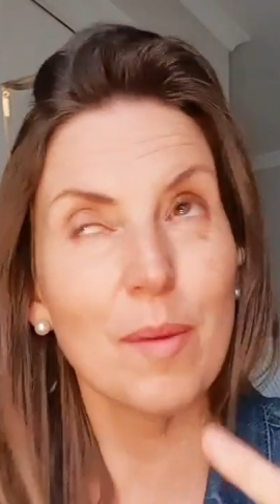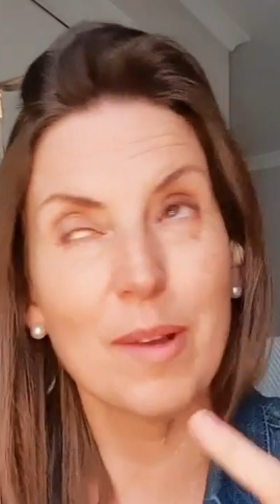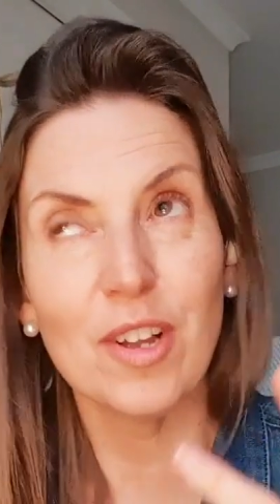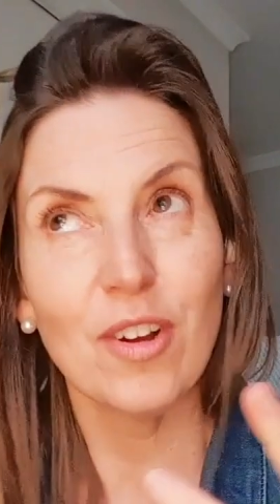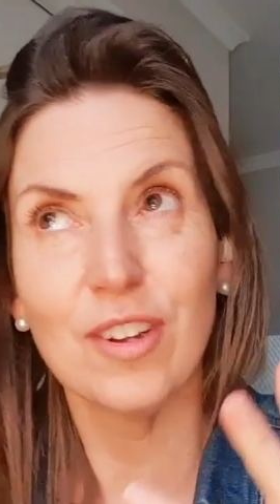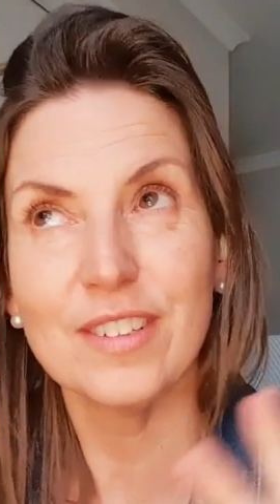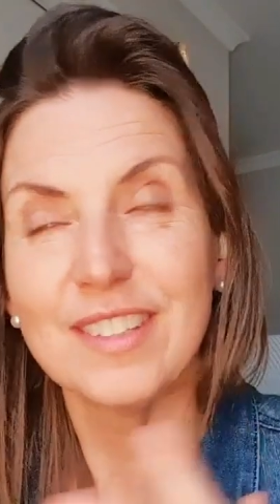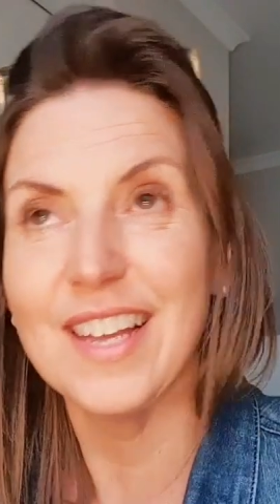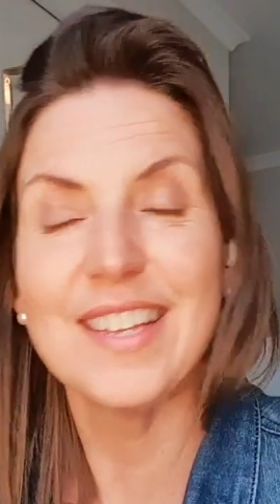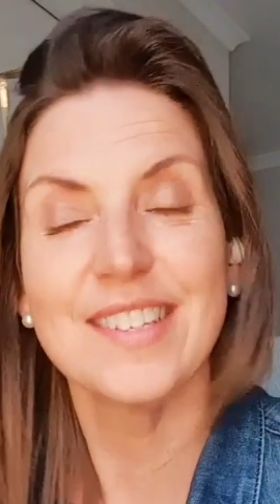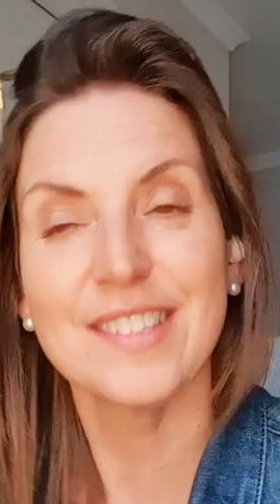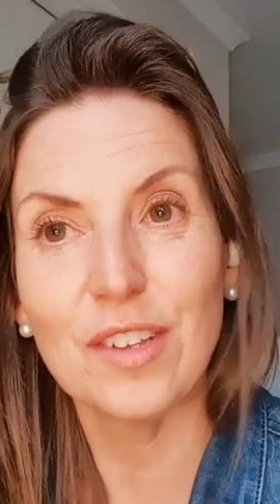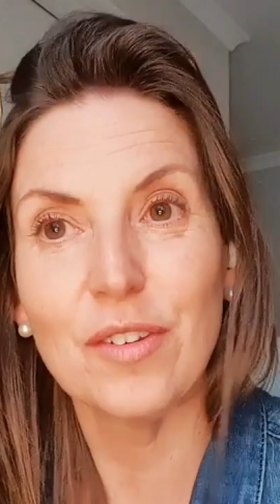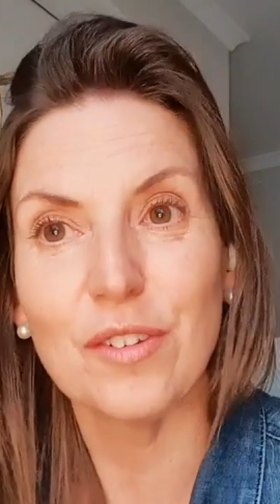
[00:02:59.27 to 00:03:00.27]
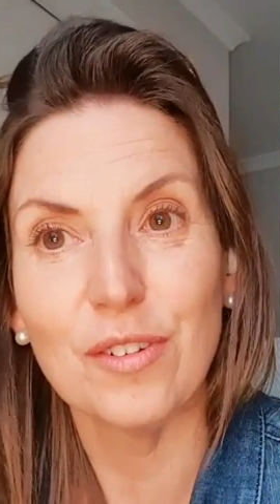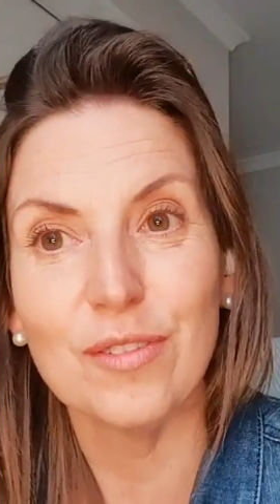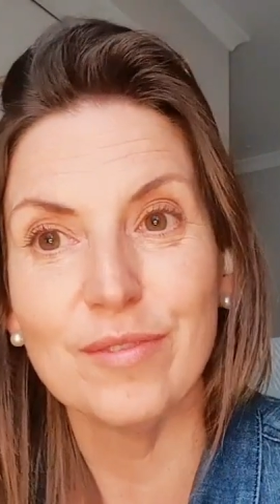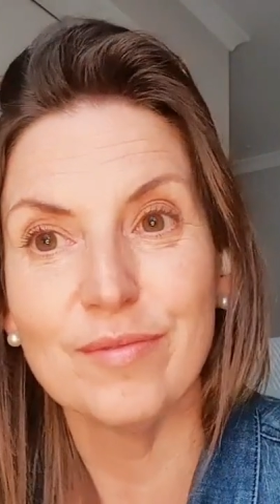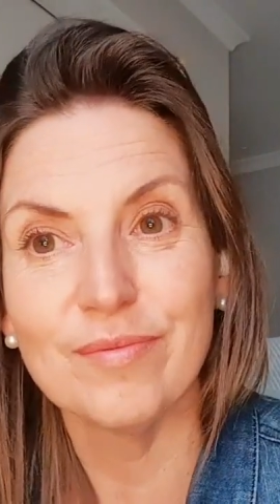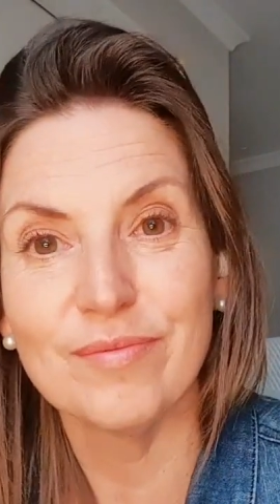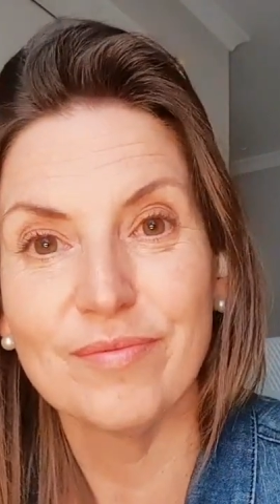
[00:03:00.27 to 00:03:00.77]
Oh my God, that is so cool.
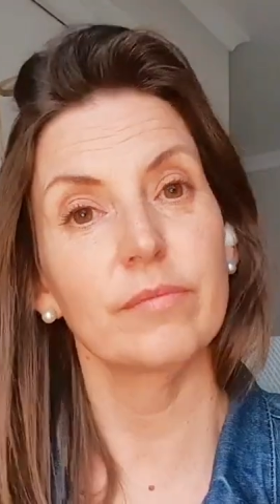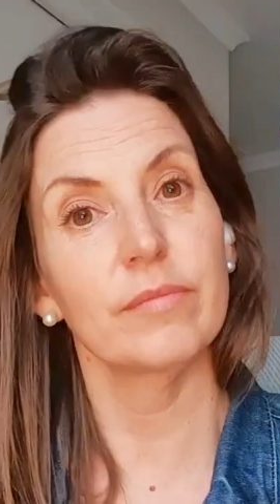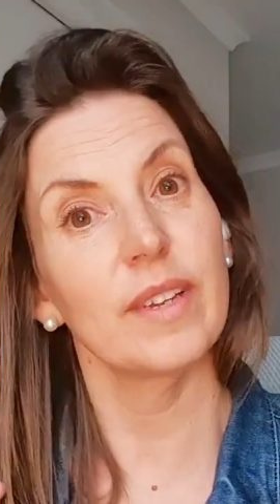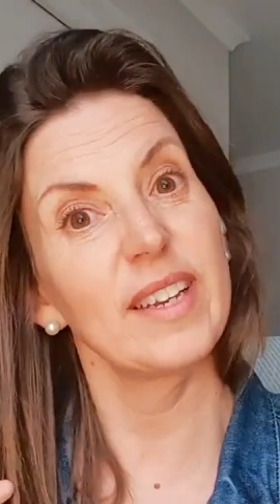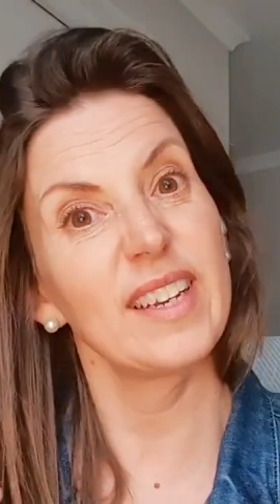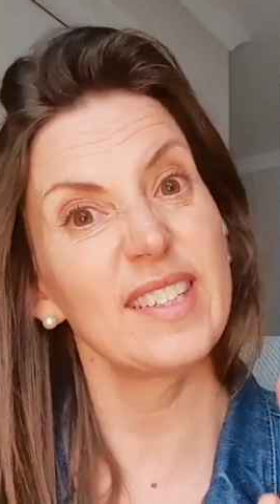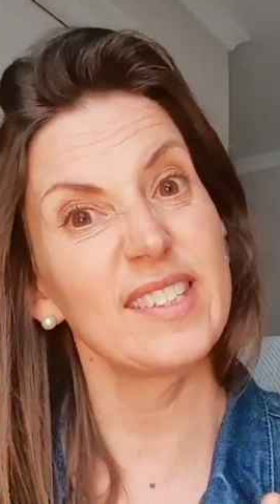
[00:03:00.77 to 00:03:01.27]
Unless